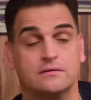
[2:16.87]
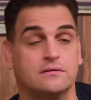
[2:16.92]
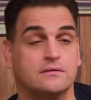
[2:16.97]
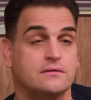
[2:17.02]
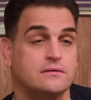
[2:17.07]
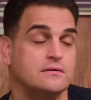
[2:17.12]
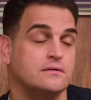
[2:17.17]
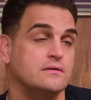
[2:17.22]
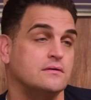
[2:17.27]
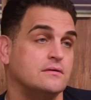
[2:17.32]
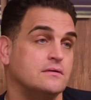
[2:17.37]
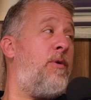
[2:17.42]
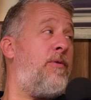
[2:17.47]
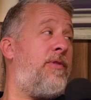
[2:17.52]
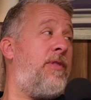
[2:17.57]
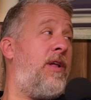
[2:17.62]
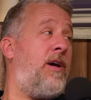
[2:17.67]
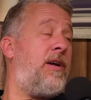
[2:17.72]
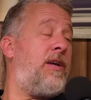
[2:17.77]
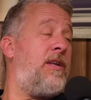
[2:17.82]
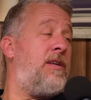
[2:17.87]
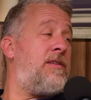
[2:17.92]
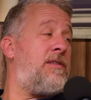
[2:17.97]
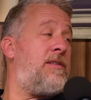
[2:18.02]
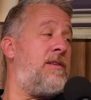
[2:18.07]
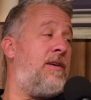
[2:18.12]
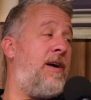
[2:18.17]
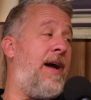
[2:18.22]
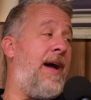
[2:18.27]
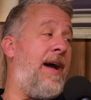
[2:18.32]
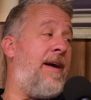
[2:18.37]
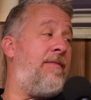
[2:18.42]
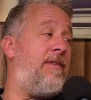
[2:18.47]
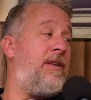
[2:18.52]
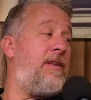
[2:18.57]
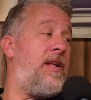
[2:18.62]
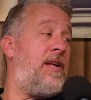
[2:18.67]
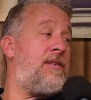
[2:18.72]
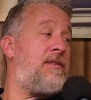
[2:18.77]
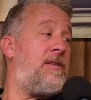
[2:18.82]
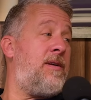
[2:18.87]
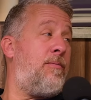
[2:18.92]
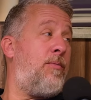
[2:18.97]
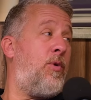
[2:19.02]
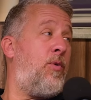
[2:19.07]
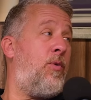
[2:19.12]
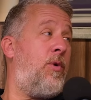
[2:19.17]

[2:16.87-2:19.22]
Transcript: I mean, we're both lucky to still have it. That's number one.